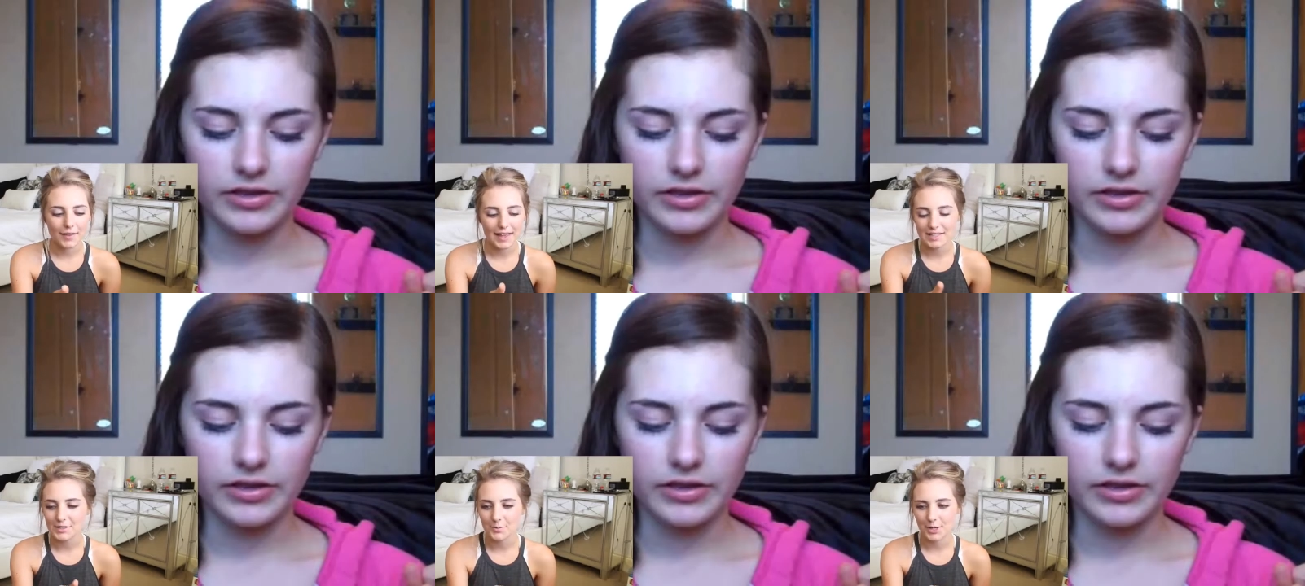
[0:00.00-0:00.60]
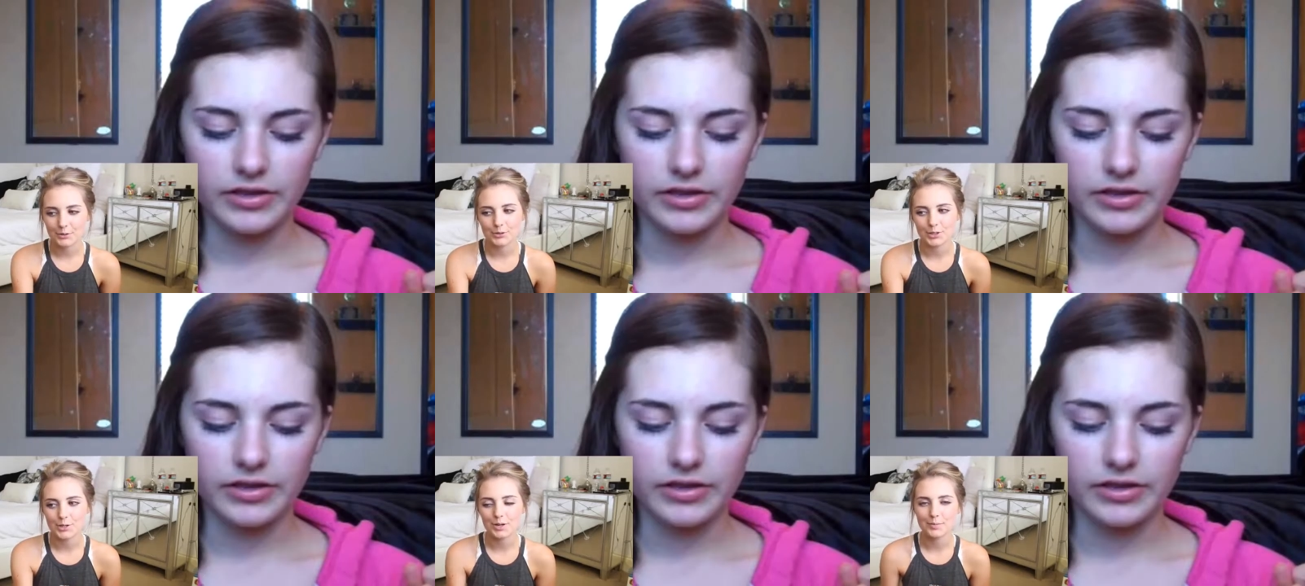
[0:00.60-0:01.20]
Speaker 1: or like to be
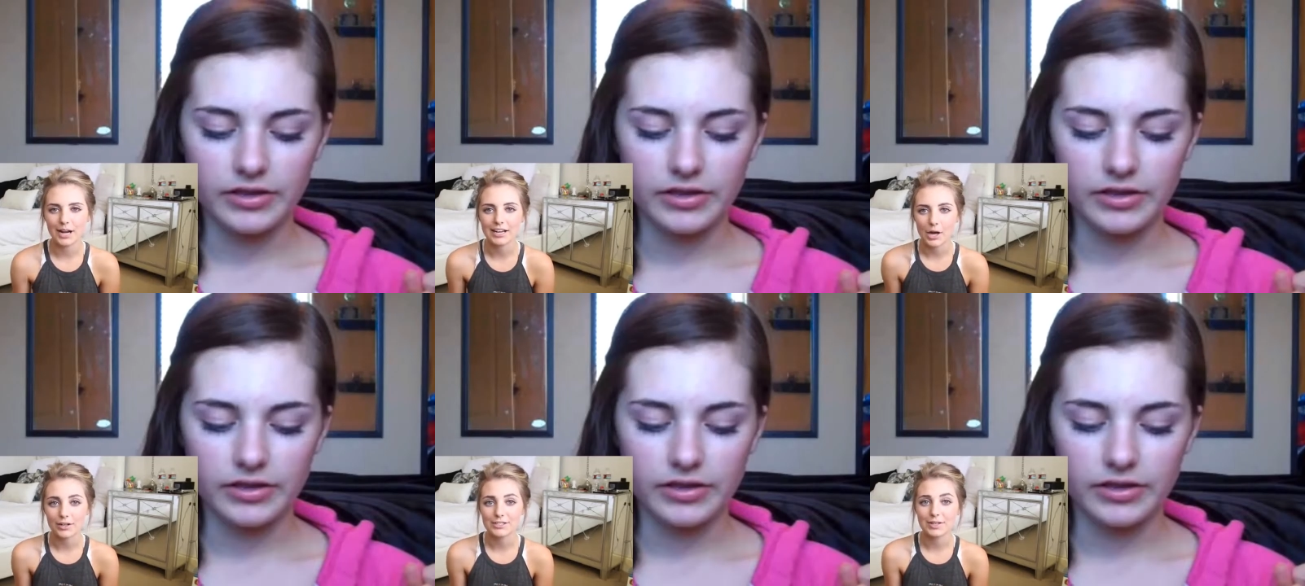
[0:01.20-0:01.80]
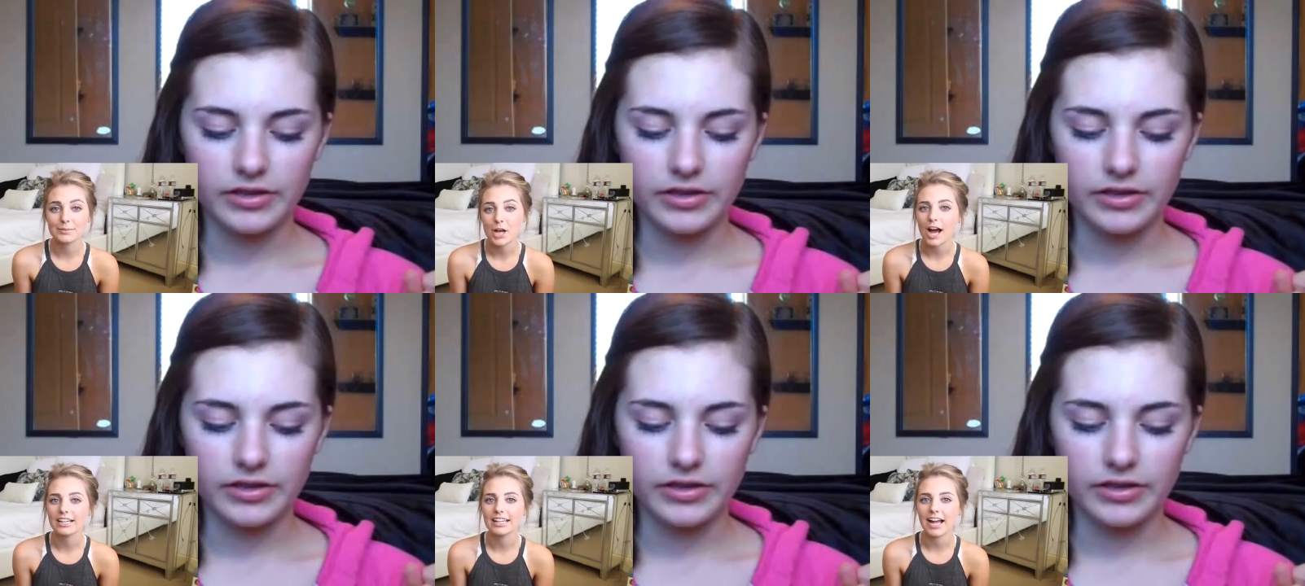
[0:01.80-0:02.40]
rude, but I notice when I'm
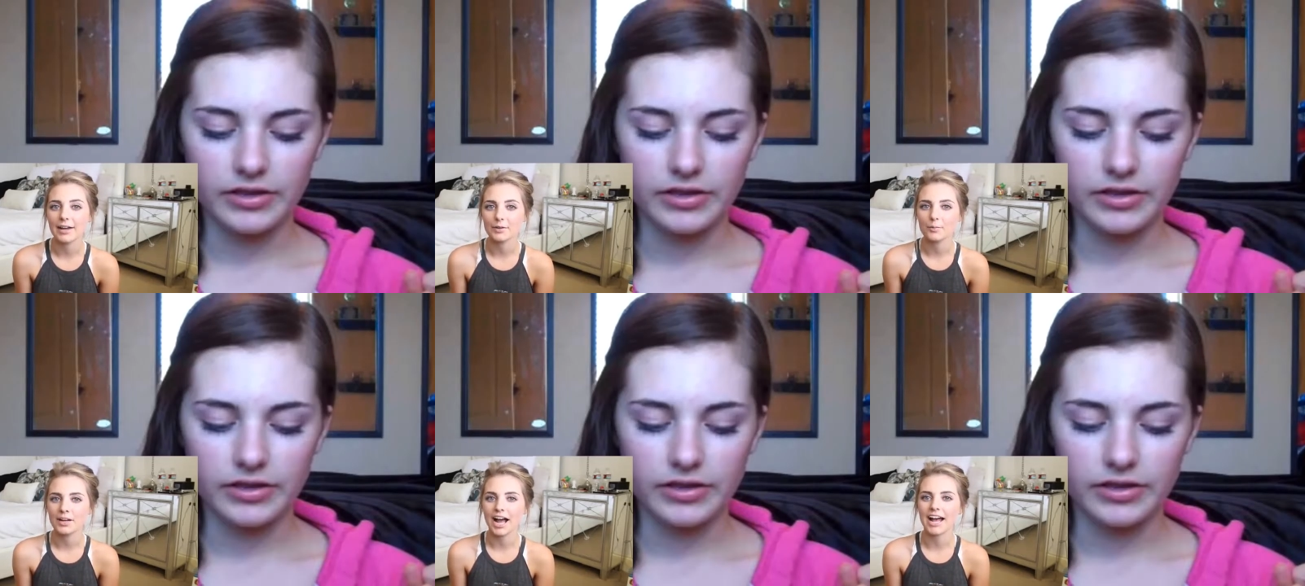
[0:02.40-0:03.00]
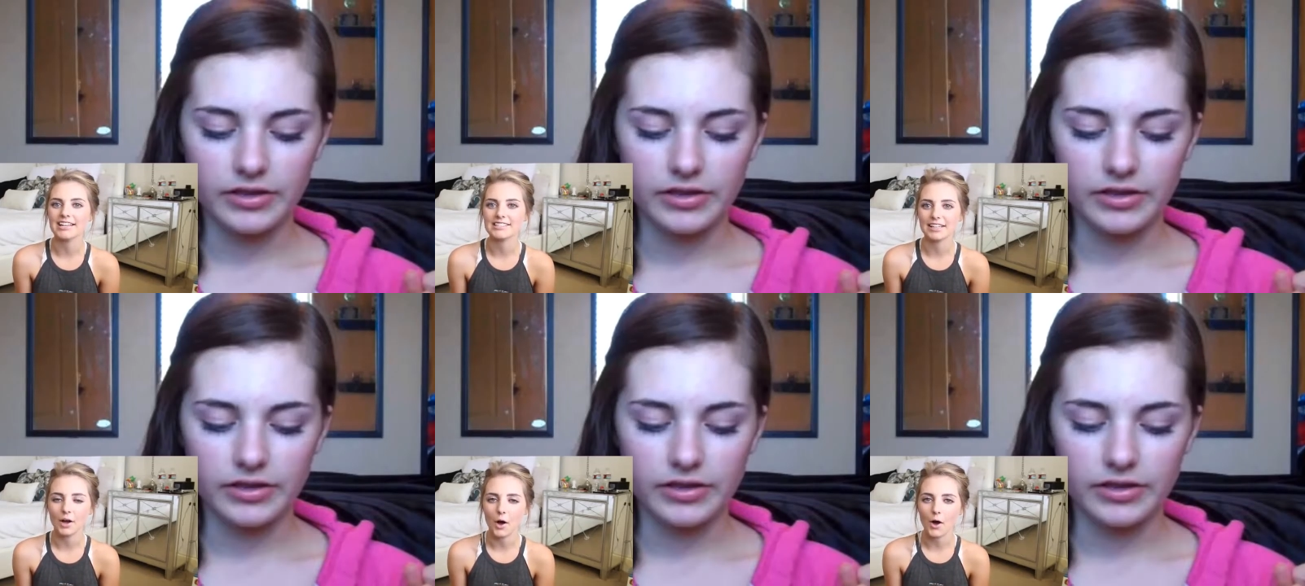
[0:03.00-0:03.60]
talking, I roll my eyes
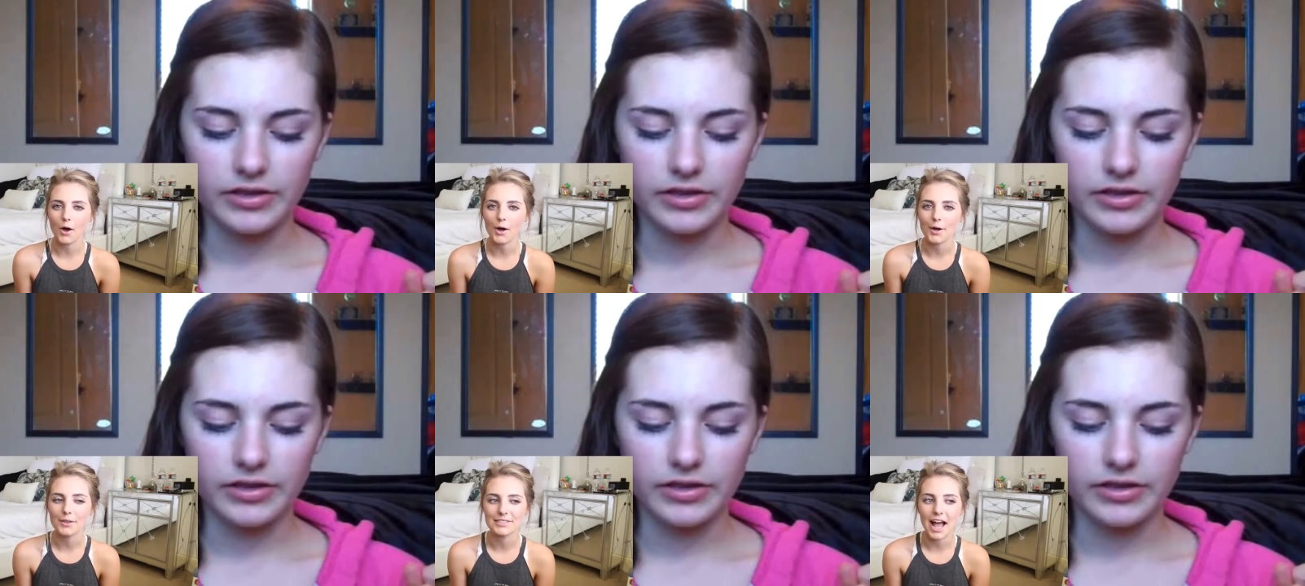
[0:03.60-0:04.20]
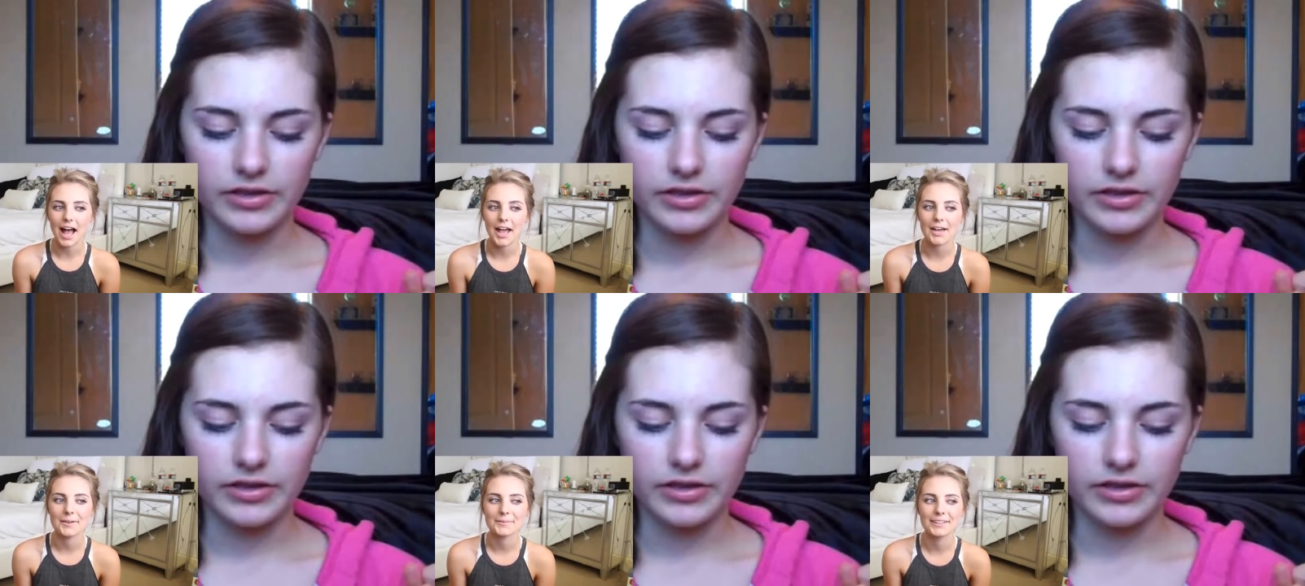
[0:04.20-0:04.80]
like all the
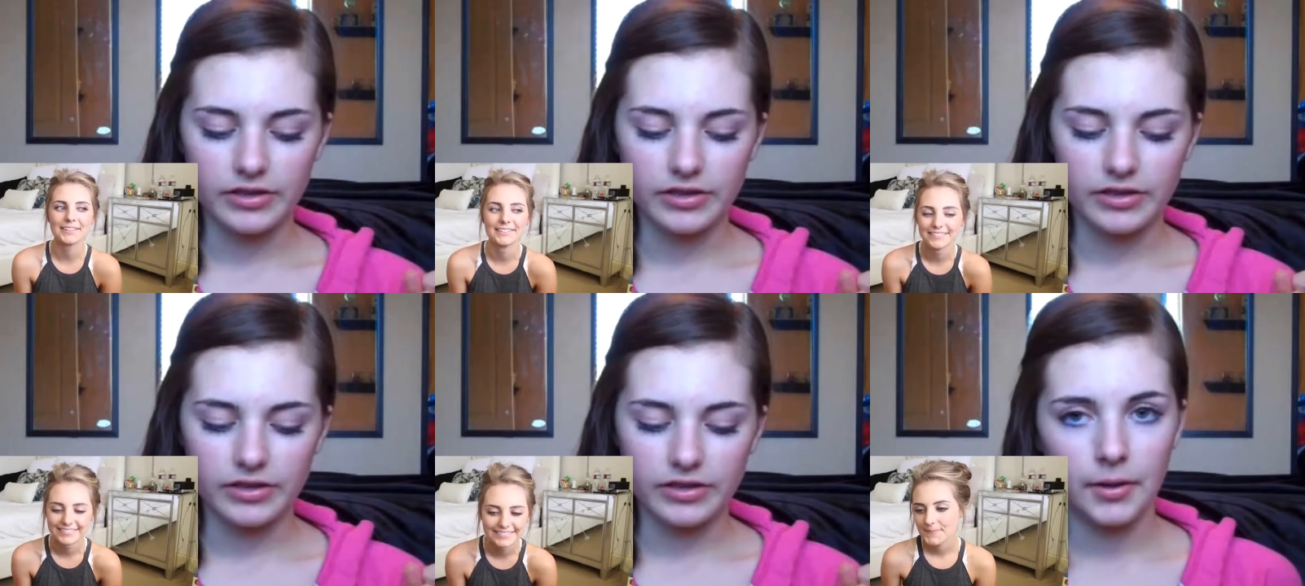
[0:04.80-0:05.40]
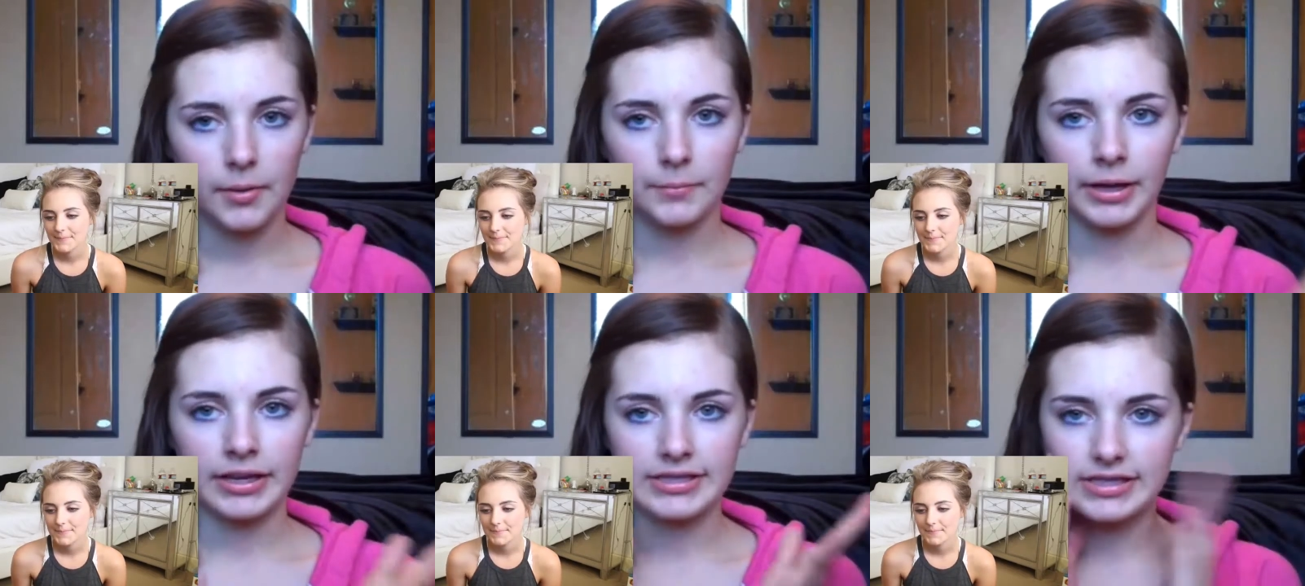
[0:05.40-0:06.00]
time.
Speaker 2: My
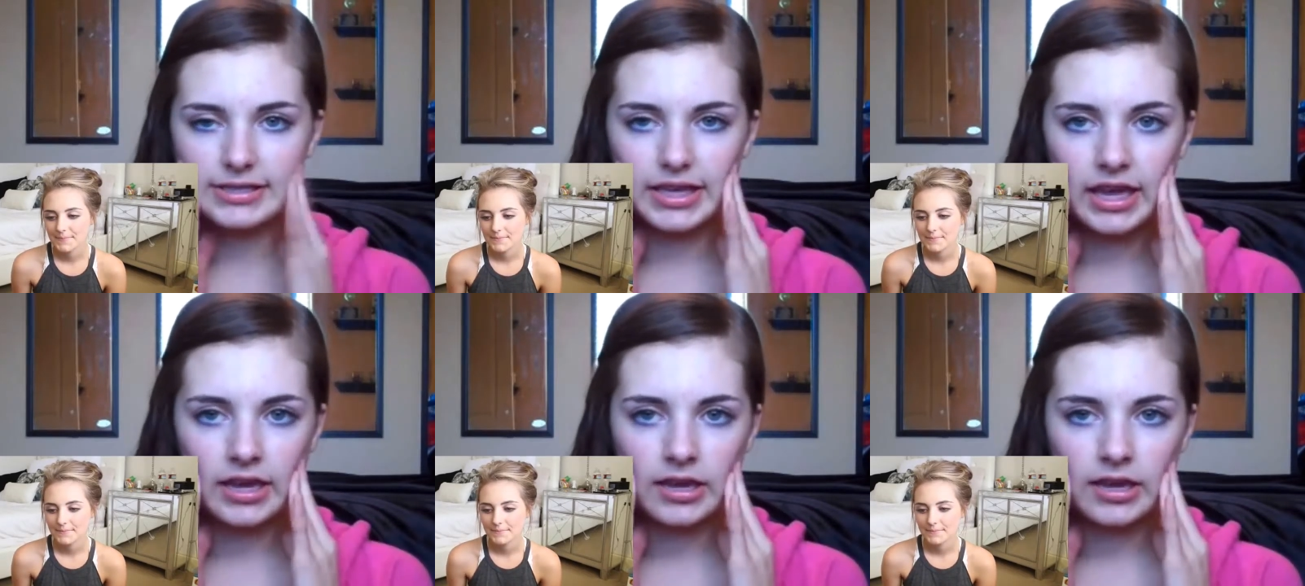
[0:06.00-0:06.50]
skin.